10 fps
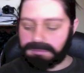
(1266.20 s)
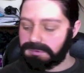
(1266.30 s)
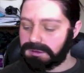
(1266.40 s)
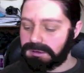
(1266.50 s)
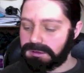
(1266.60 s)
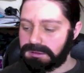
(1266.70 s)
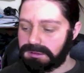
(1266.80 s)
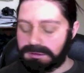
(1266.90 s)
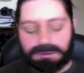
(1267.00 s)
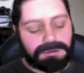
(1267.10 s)
And I
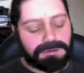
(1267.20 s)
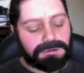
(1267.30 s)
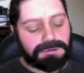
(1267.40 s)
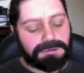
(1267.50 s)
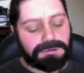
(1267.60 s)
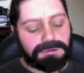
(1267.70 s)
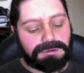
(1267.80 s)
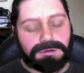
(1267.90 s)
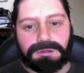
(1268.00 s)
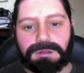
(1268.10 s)
think
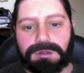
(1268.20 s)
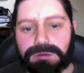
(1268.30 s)
that is